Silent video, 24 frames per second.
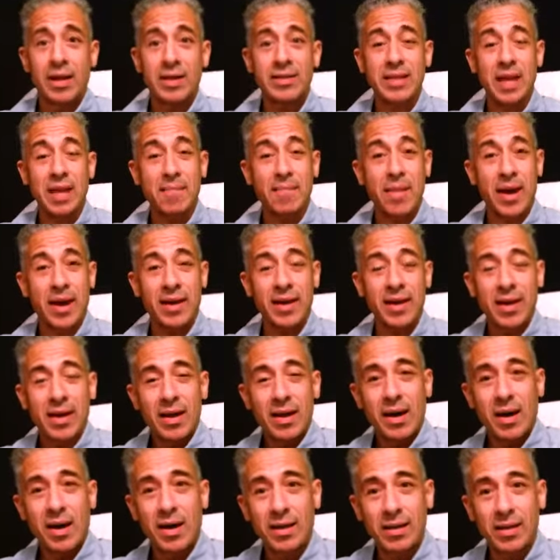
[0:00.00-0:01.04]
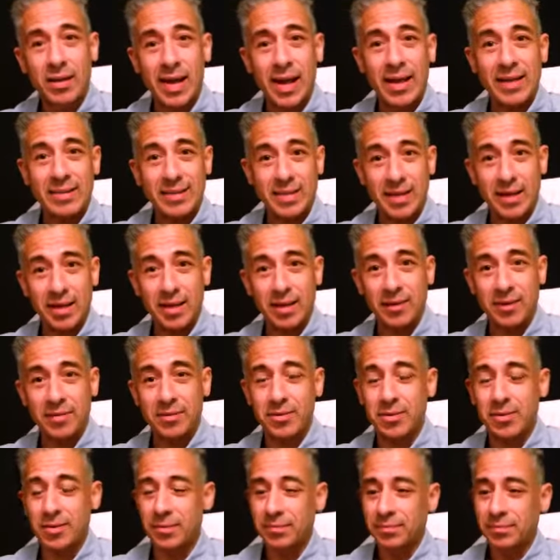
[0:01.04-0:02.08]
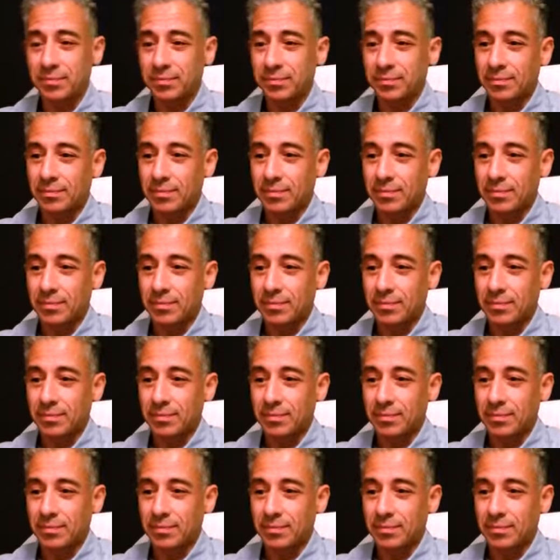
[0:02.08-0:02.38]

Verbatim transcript: let's say, in my uh, late teens,